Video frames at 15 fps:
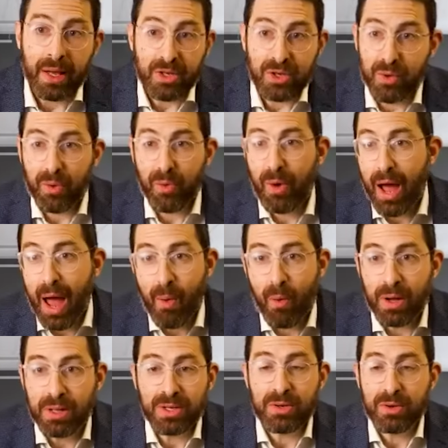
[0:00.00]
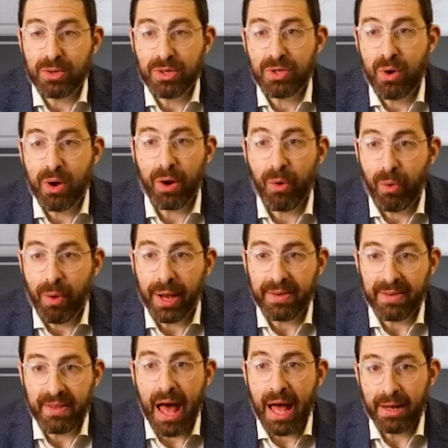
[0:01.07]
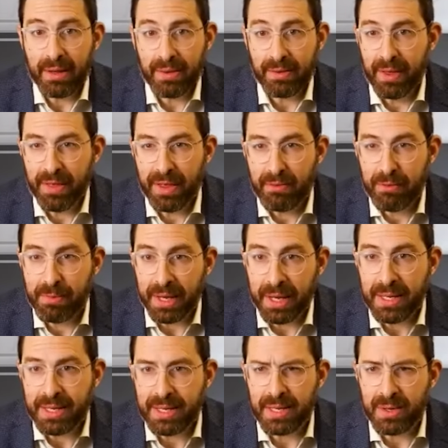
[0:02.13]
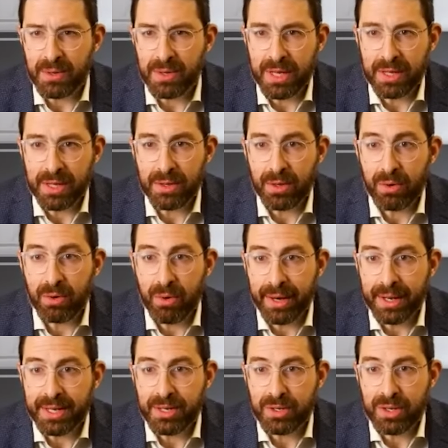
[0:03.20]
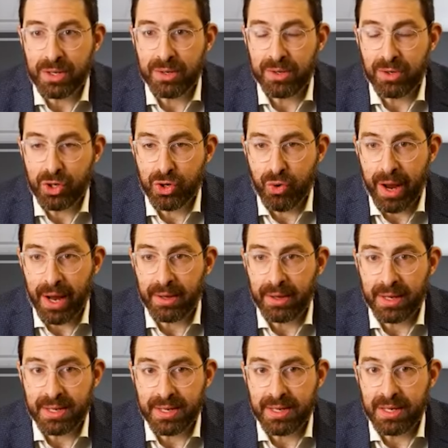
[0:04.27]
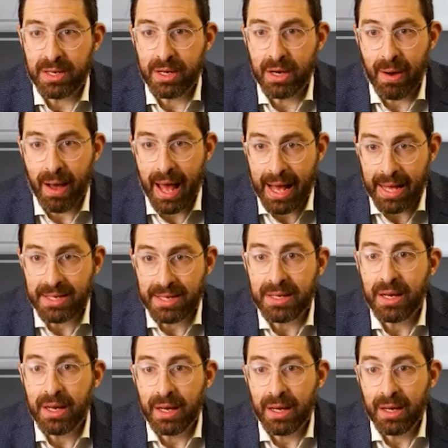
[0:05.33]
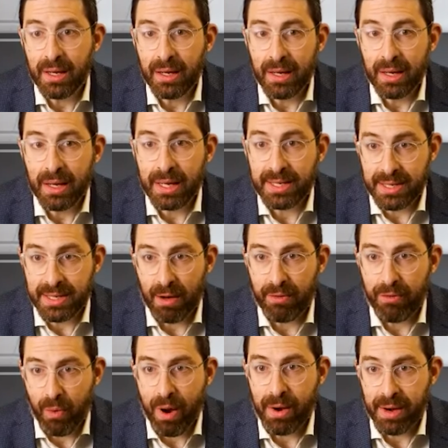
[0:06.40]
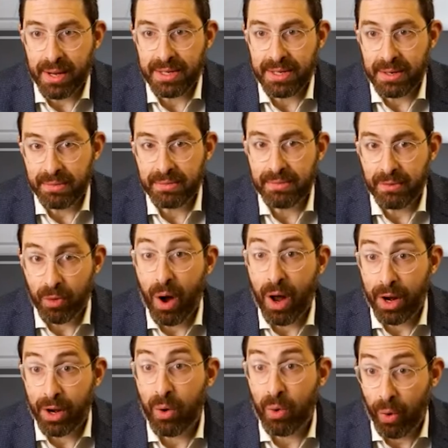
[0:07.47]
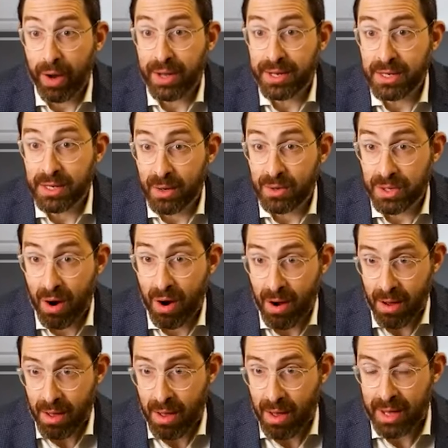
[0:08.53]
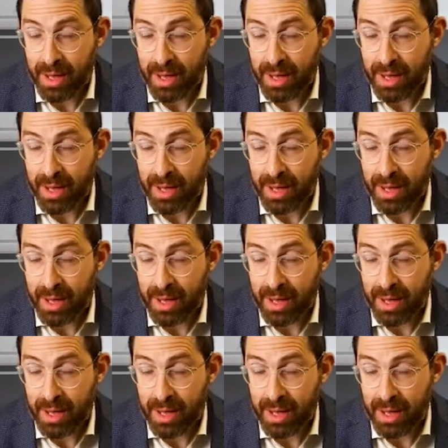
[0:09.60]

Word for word: So I once saw a great stat, The thing from McKinsey, who said that the greatest trait that a CEO has is self-awareness. Mm-hmm. If you want to know what great CEOs are,